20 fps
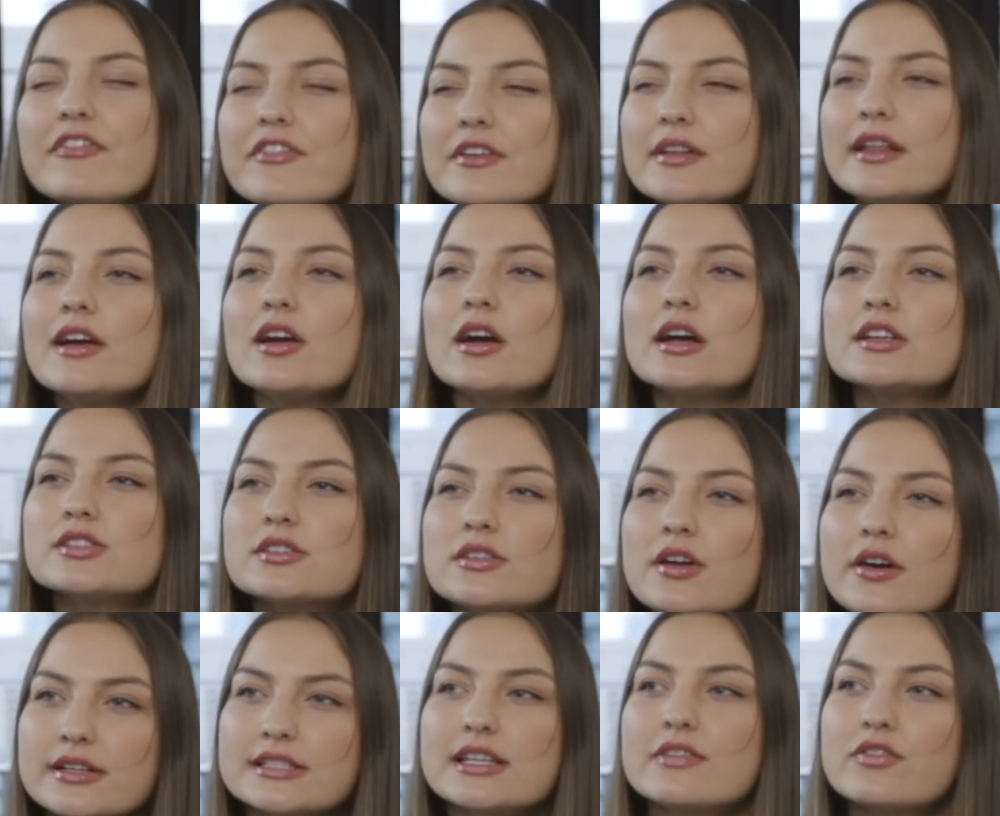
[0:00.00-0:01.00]
feel like as
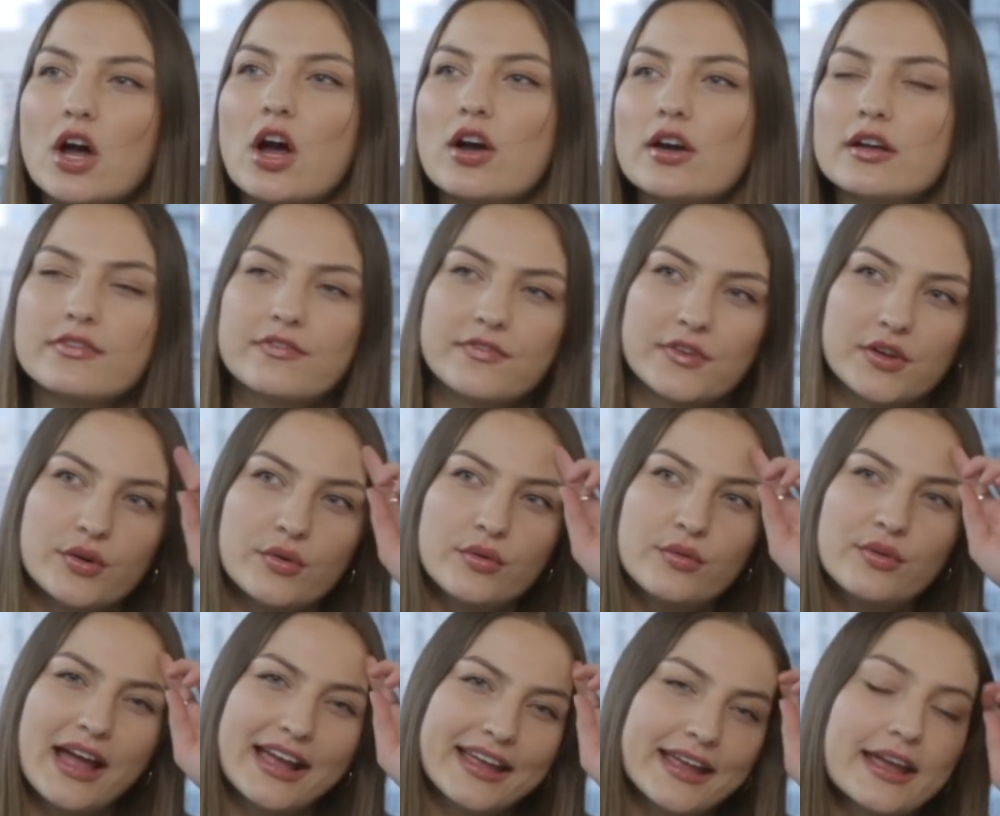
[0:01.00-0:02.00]
long as I've got good food,
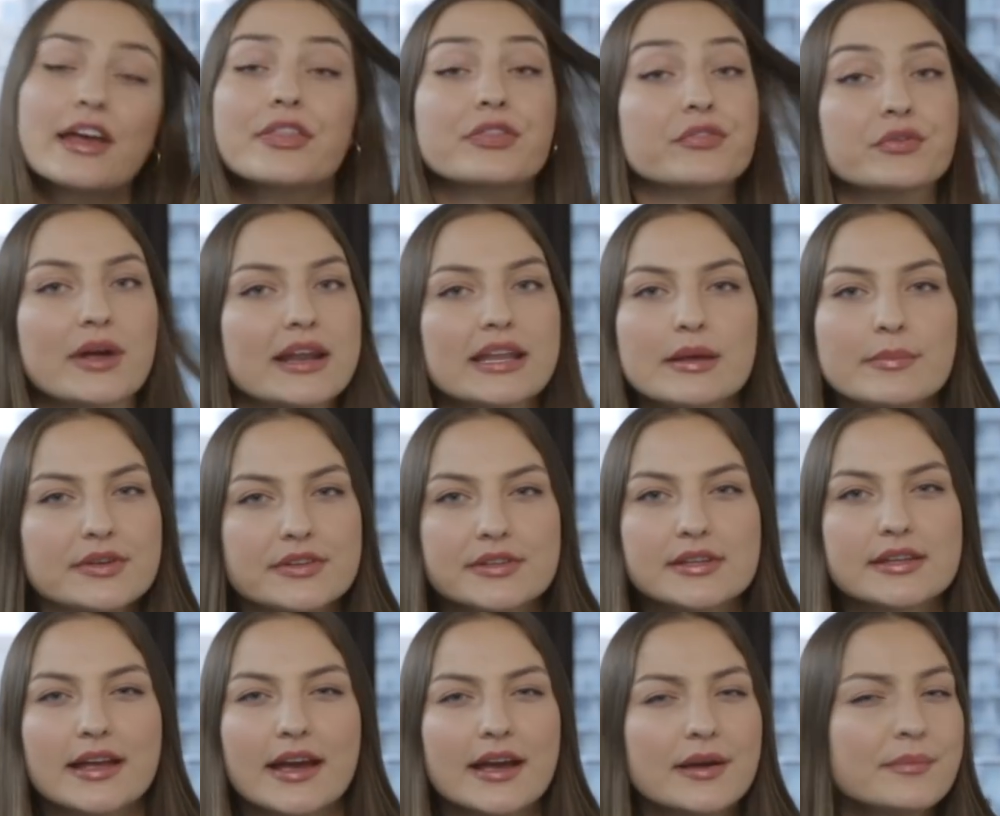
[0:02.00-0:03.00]
I can get through any
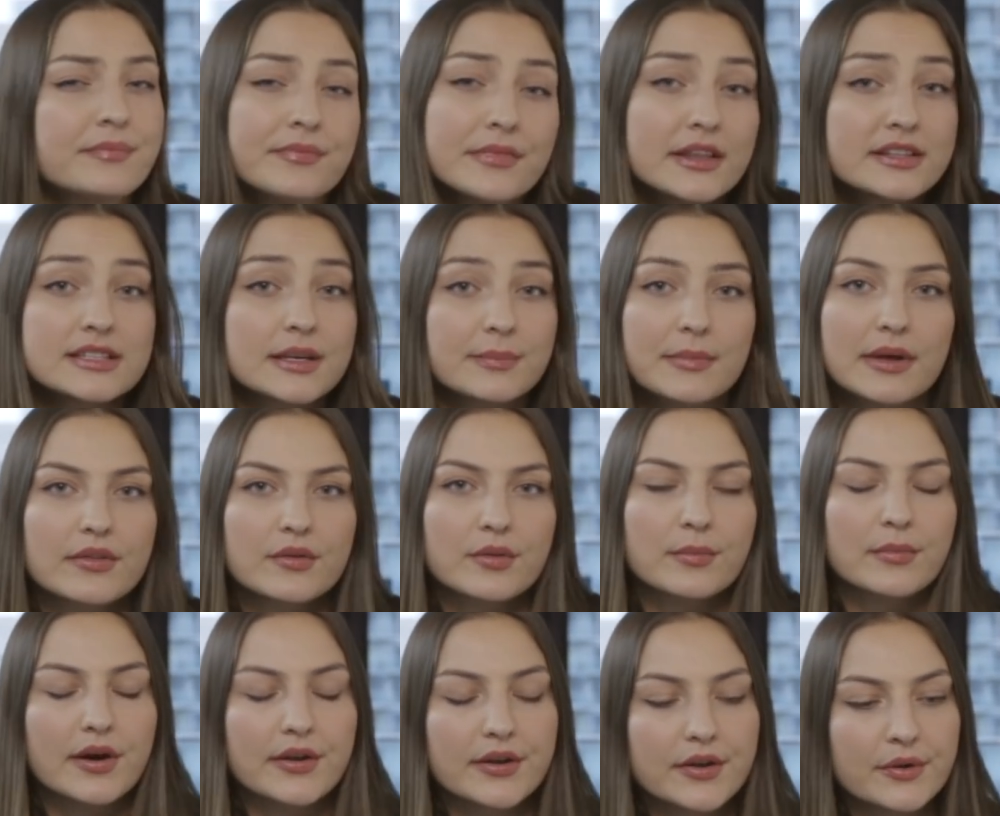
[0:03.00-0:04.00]
busy day. That's like my little
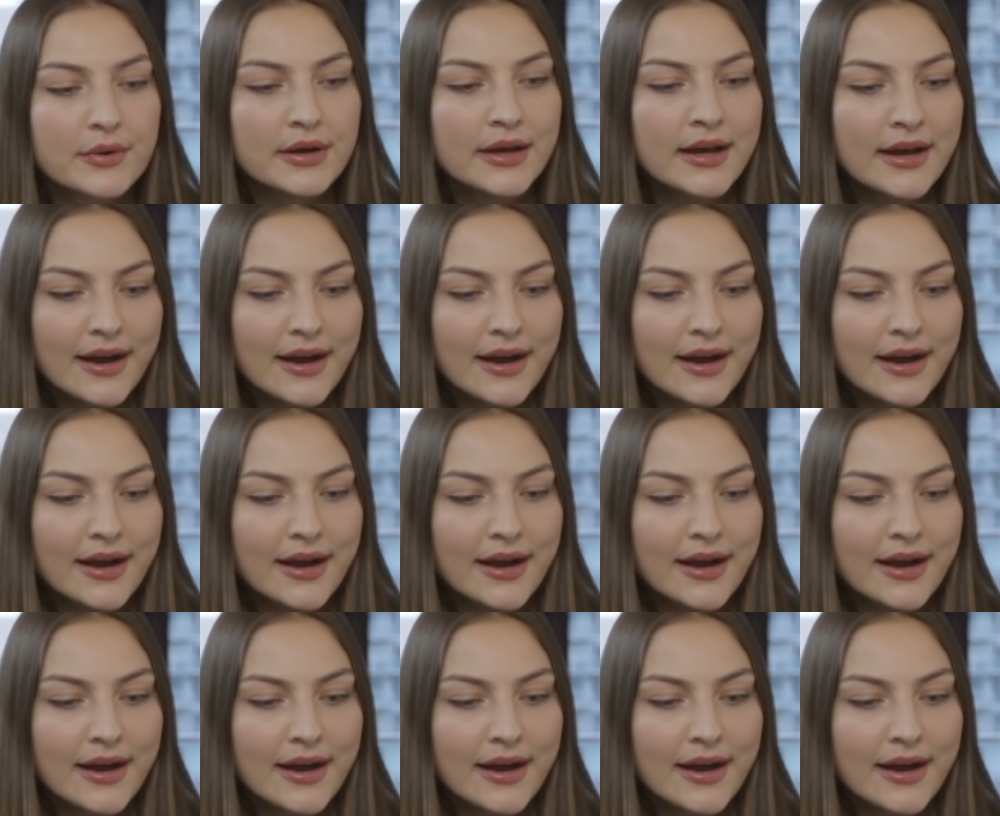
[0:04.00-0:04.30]
motto.